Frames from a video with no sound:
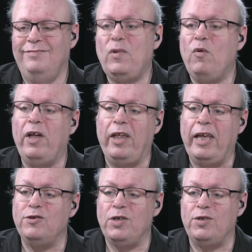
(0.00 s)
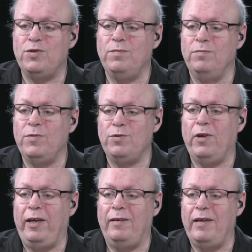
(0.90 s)
Well, and just
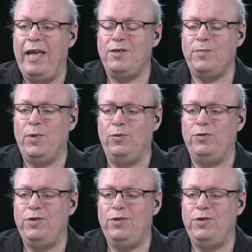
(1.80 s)
straight S mode